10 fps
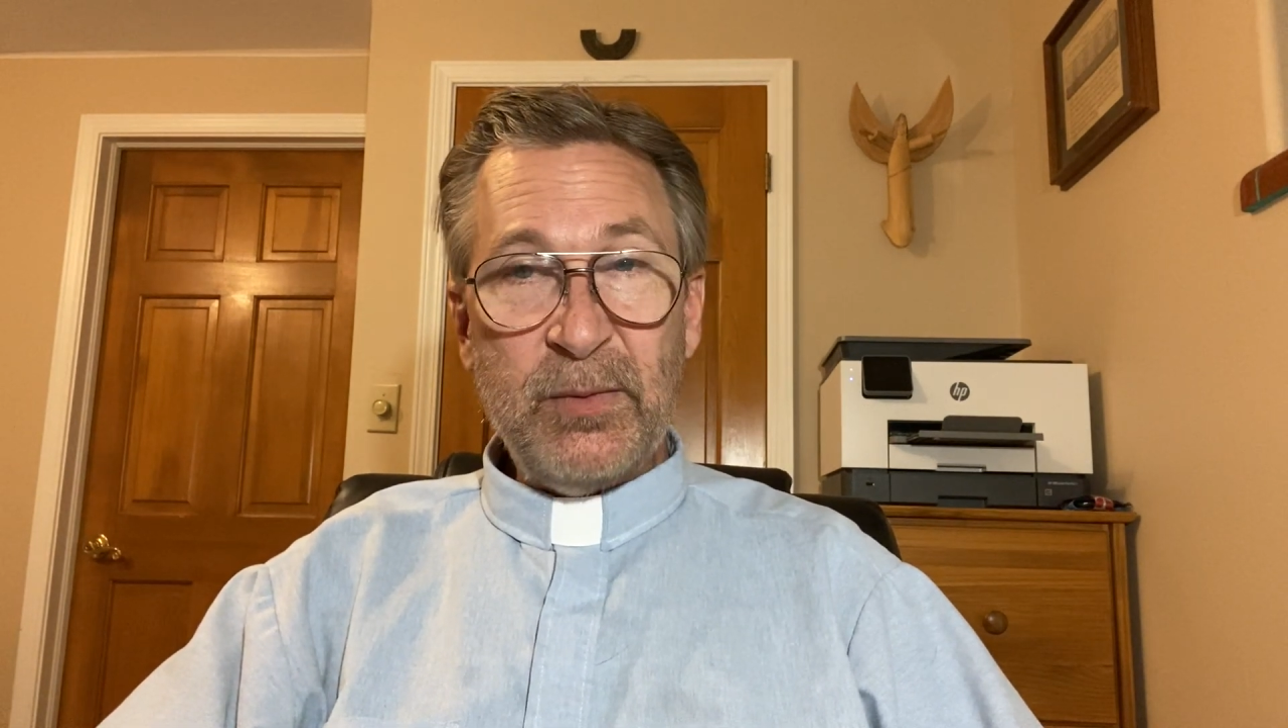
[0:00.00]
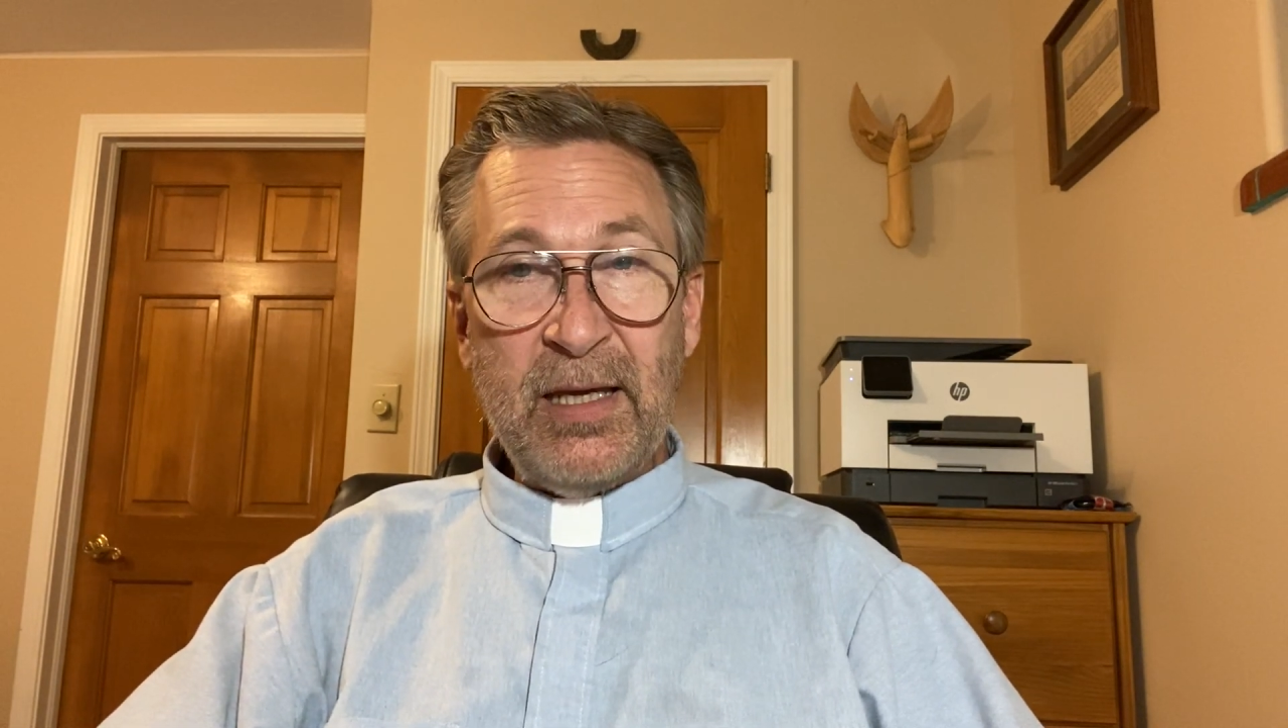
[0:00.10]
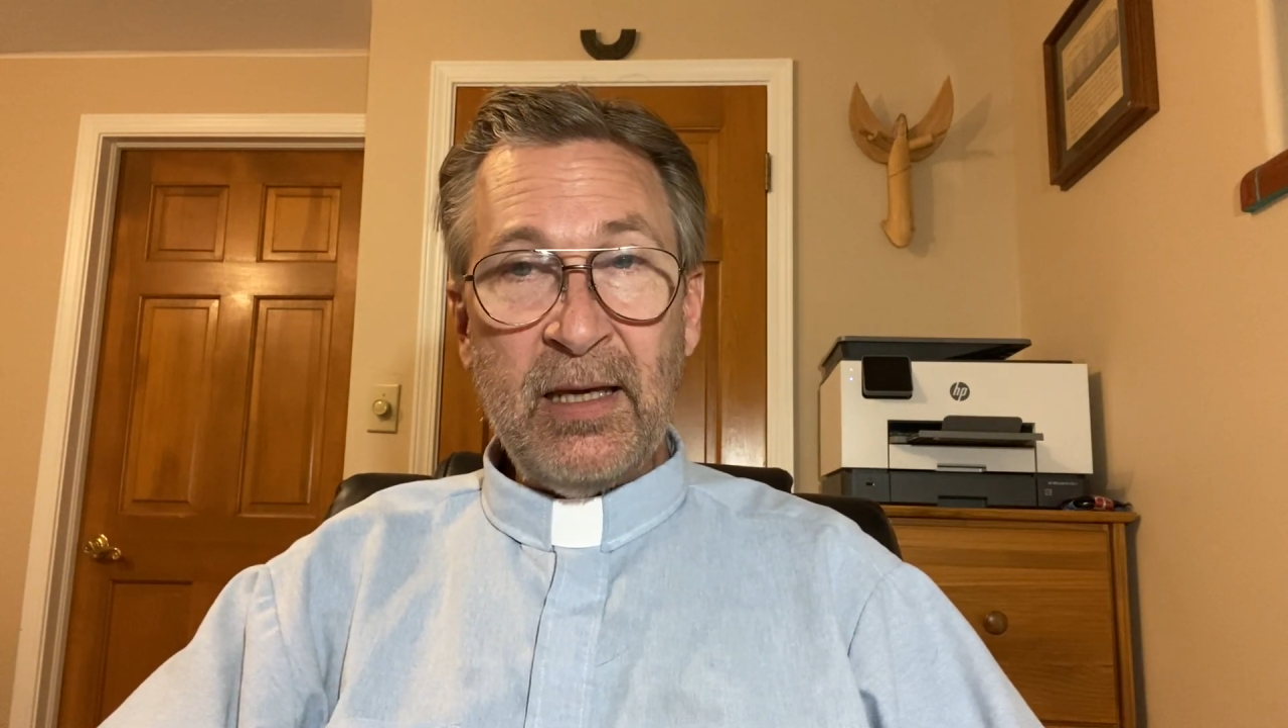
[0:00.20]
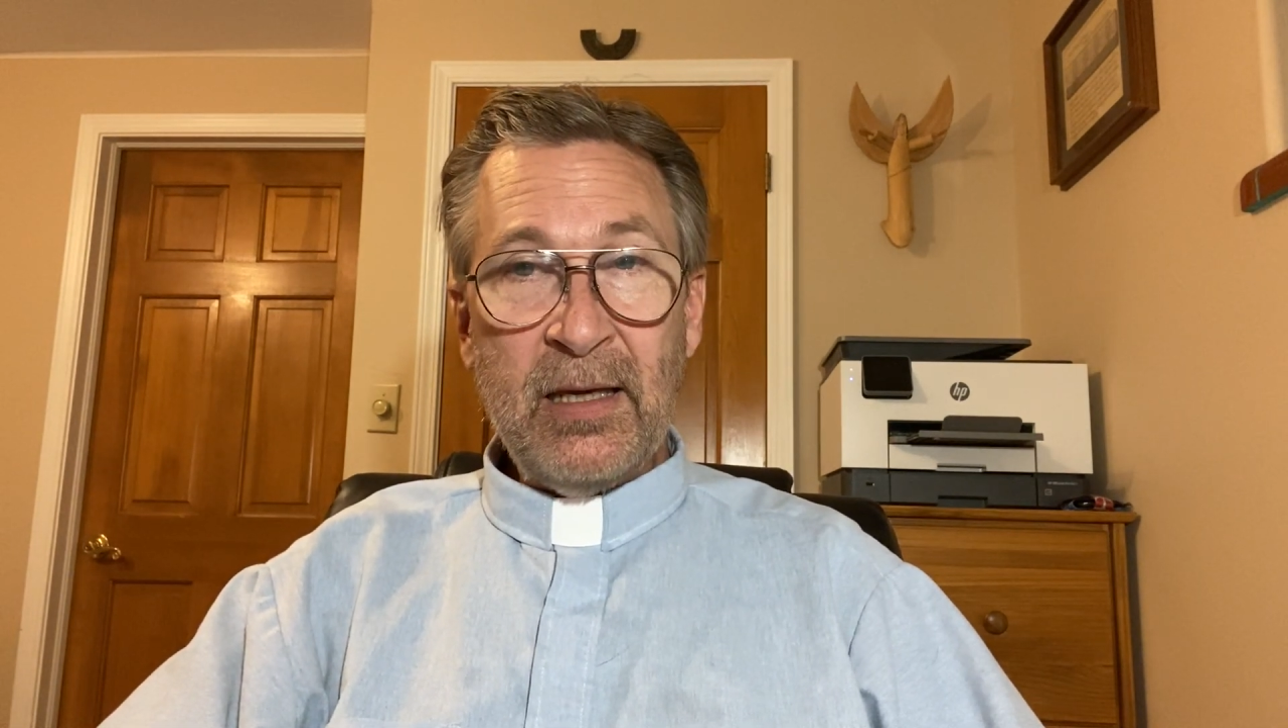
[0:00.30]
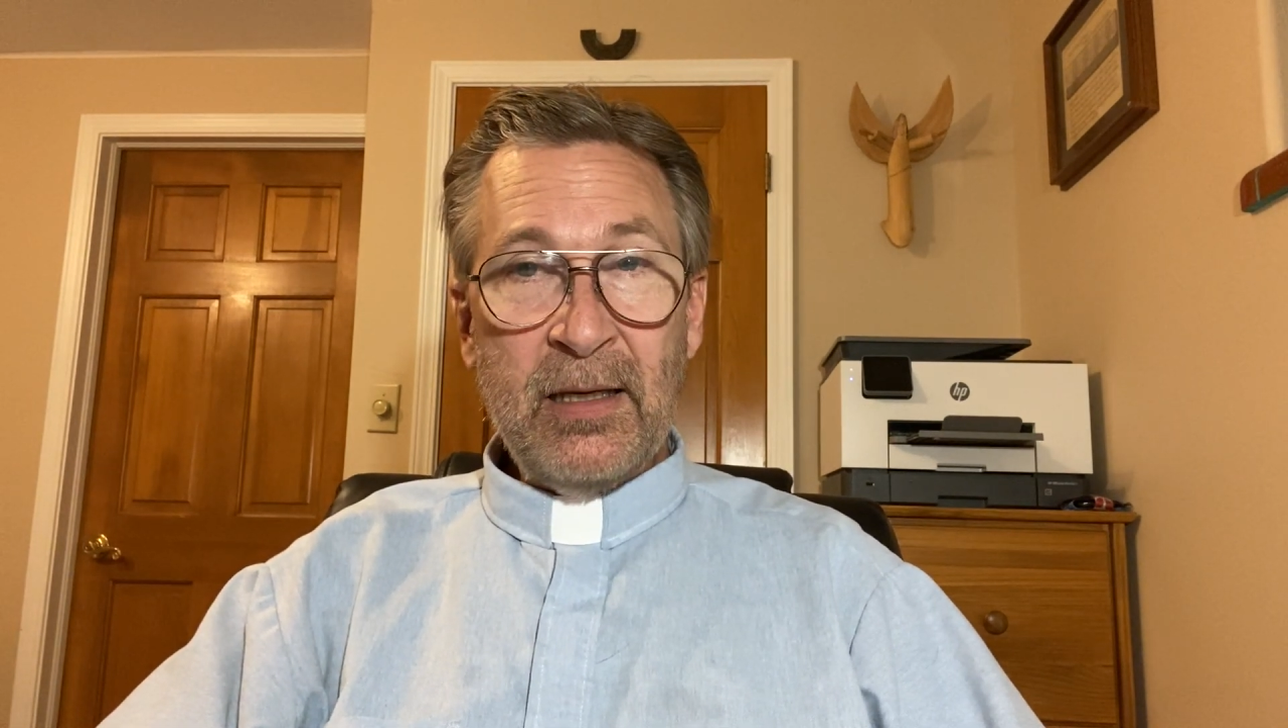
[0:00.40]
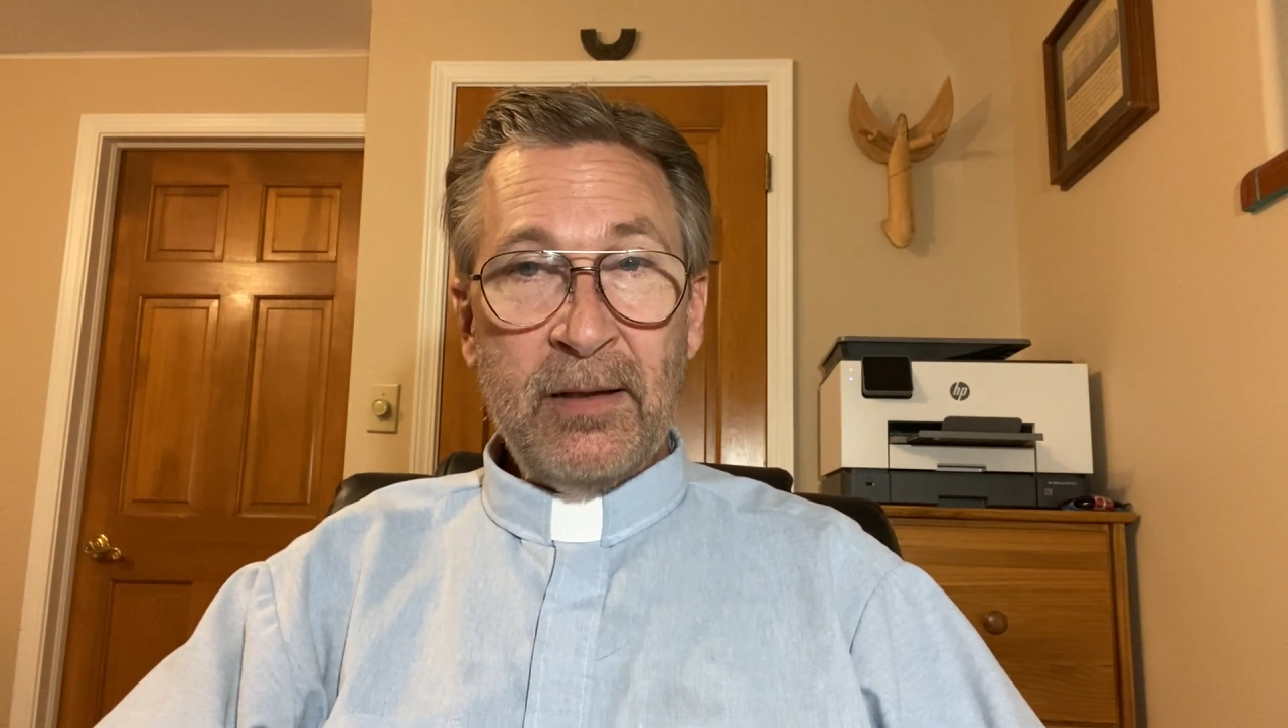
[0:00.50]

me,